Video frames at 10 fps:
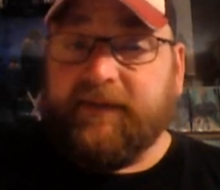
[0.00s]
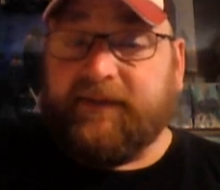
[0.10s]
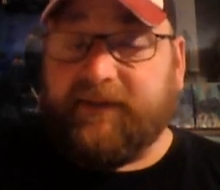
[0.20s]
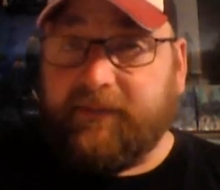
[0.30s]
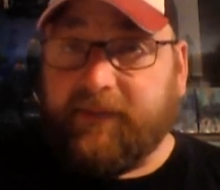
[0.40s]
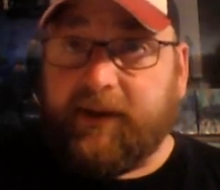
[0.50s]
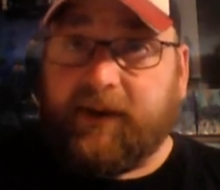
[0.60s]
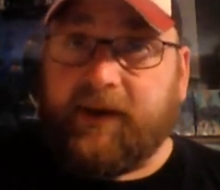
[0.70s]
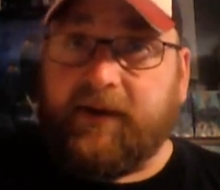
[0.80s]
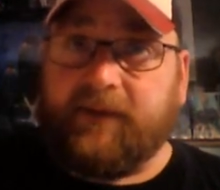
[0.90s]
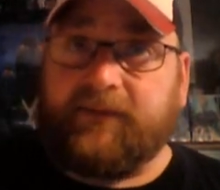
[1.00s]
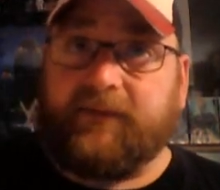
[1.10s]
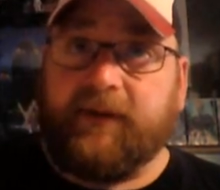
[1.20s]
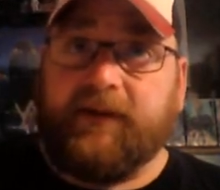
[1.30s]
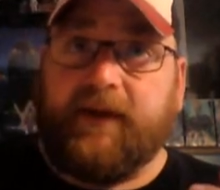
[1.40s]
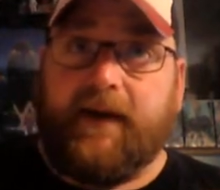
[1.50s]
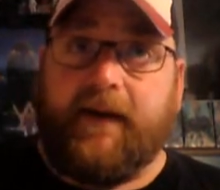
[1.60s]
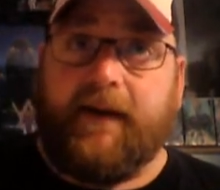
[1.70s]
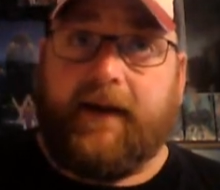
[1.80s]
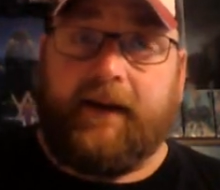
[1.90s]
see where it goes.
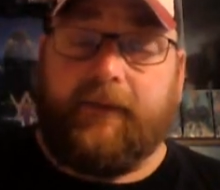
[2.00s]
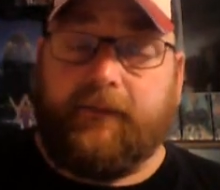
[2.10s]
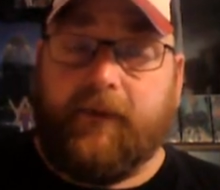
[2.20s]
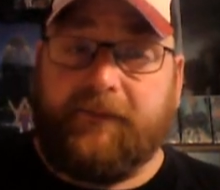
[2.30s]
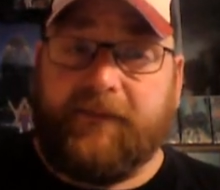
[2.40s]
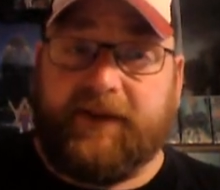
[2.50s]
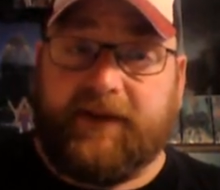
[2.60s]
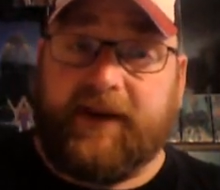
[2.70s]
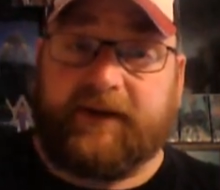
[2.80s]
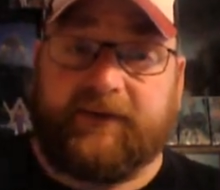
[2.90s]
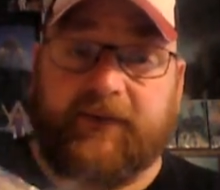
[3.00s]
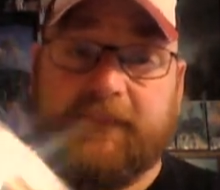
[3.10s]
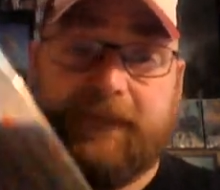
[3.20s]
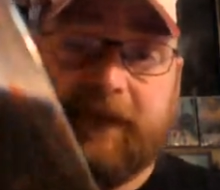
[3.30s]
Hopefully, the next story